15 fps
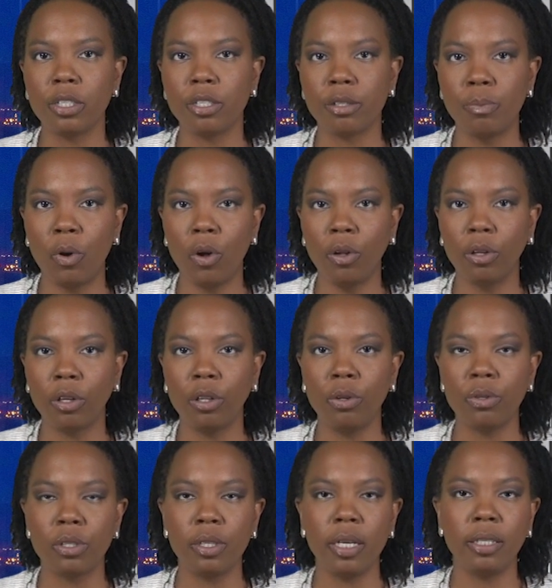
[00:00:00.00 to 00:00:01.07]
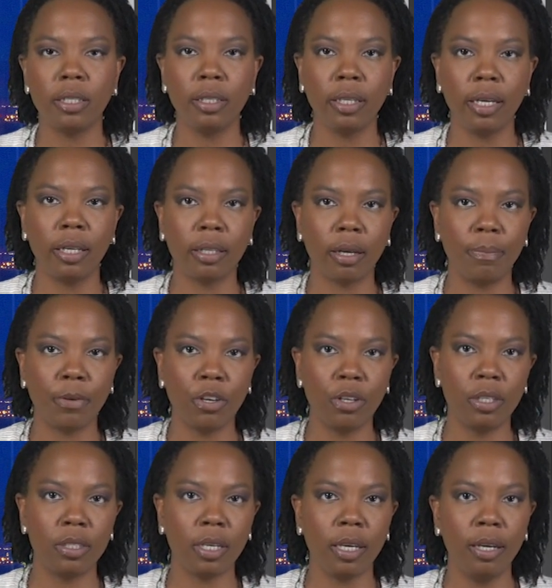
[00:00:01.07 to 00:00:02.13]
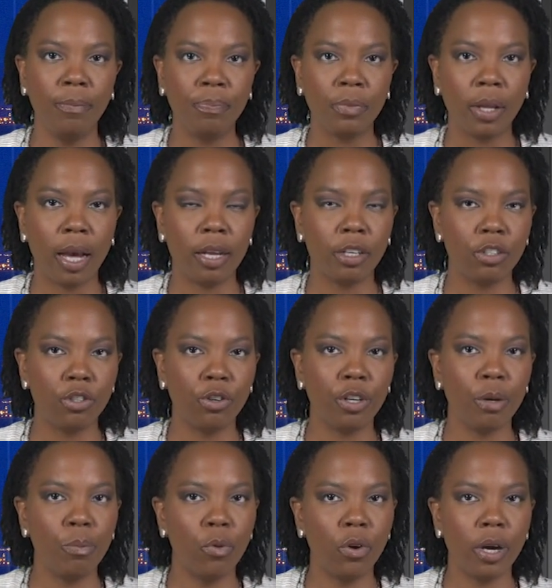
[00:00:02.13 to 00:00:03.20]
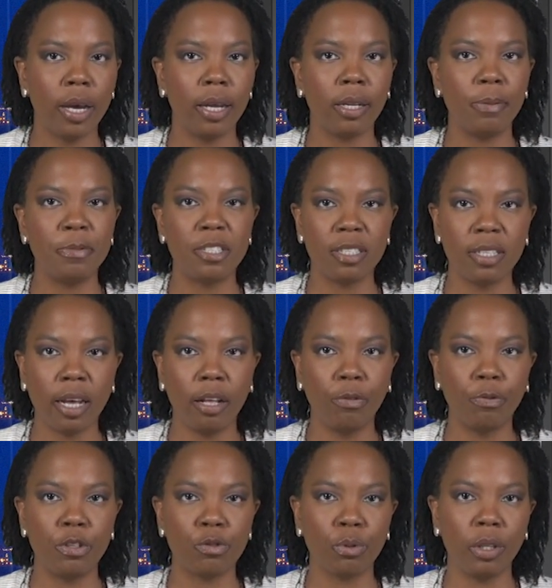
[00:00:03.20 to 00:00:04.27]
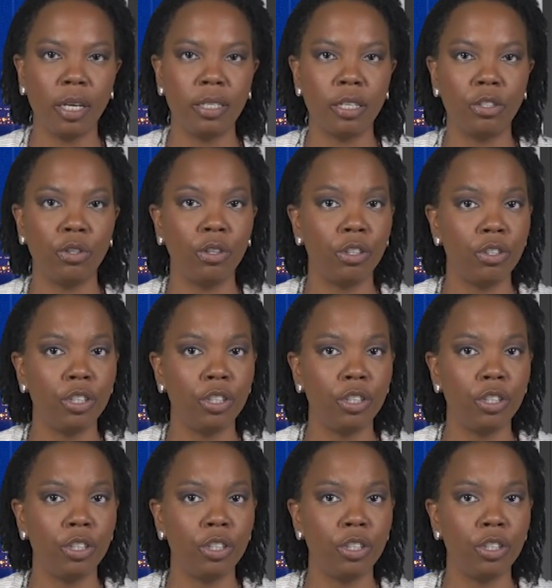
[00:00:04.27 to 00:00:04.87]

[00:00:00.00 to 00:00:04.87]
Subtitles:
is a small, close-knit legal community, and Attorney Moorhead himself is related to the